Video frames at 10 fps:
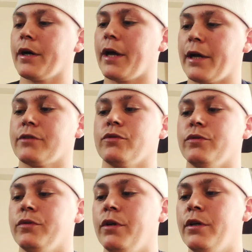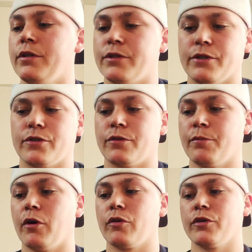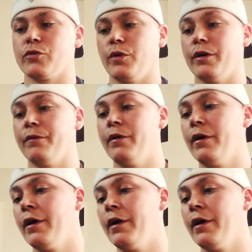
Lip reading: Castle censored motor as well.